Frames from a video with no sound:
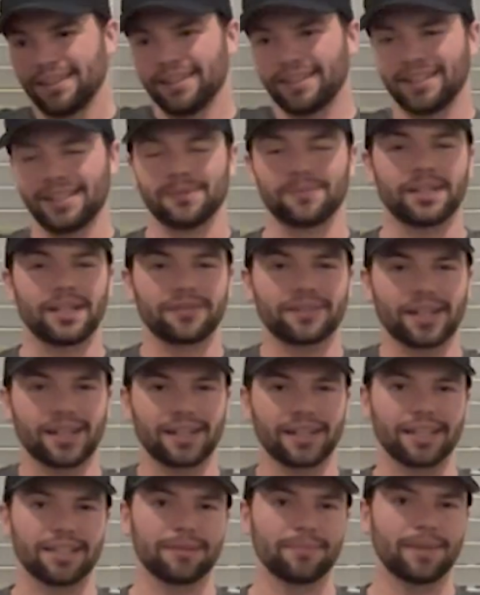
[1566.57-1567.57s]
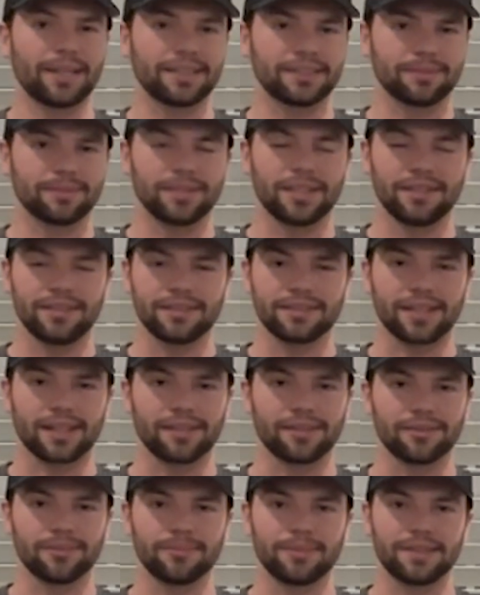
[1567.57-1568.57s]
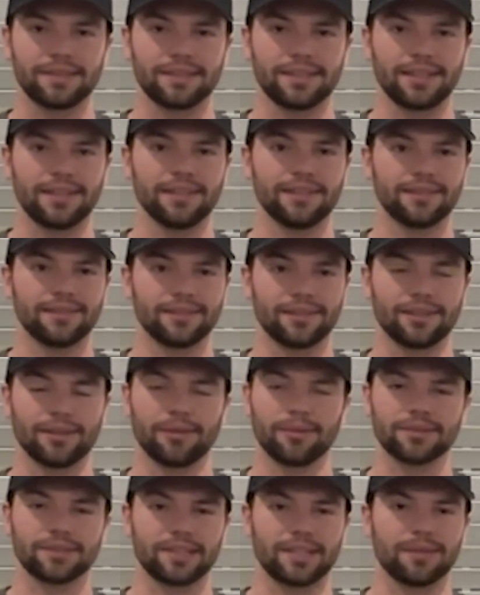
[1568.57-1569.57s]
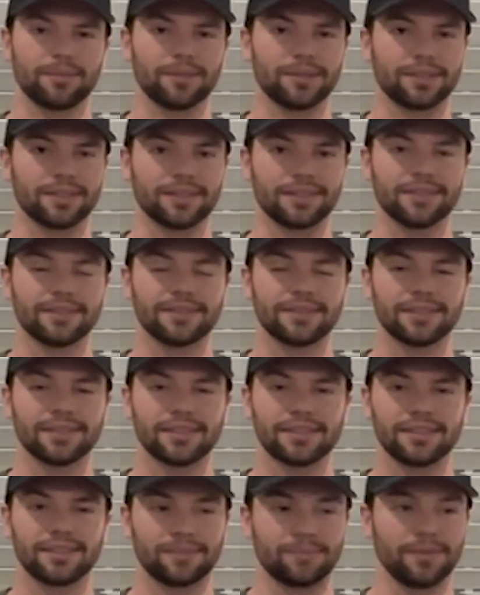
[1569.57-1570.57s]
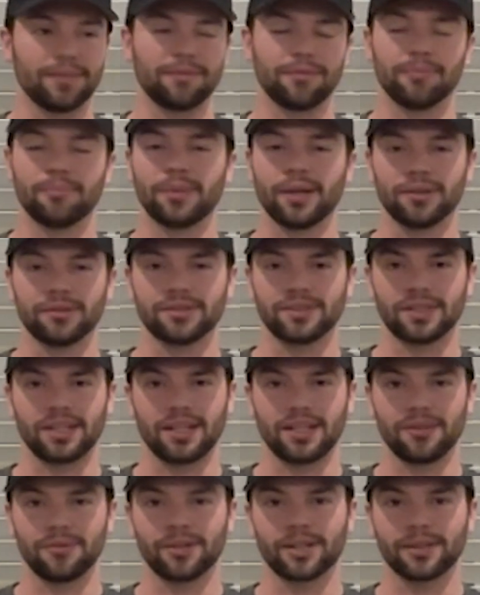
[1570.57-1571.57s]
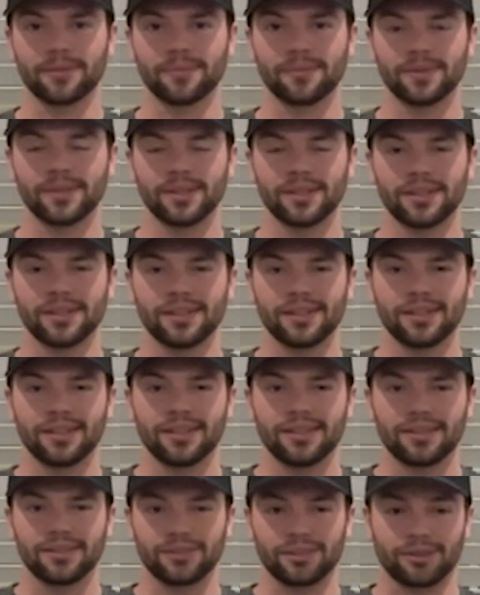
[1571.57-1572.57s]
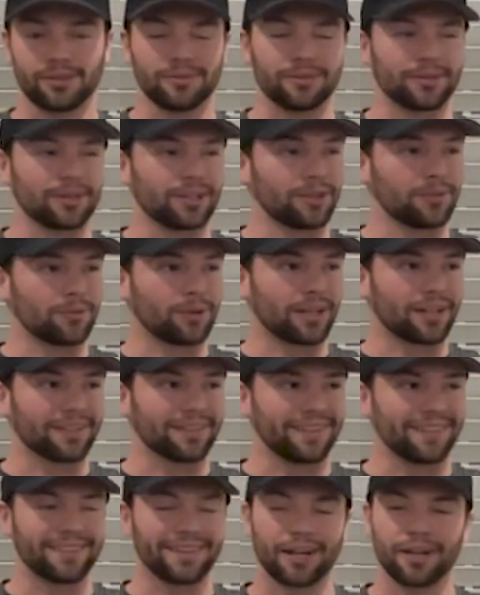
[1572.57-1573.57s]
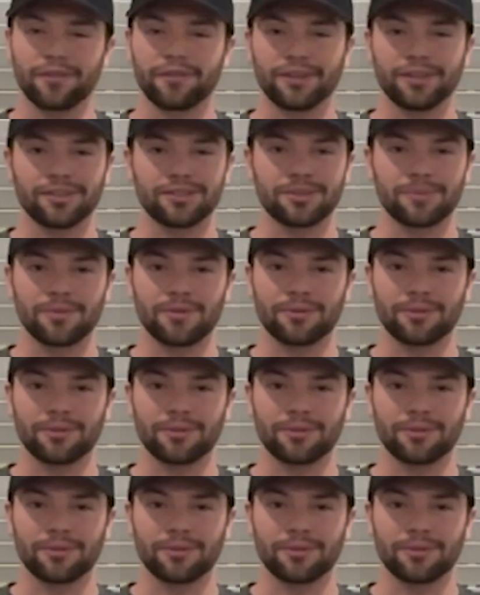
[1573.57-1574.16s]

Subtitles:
Life kind of got the best of me. I just got a little busy, so I wasn't able to even post it anywhere. So I'm gonna walk the entire Fellowship of the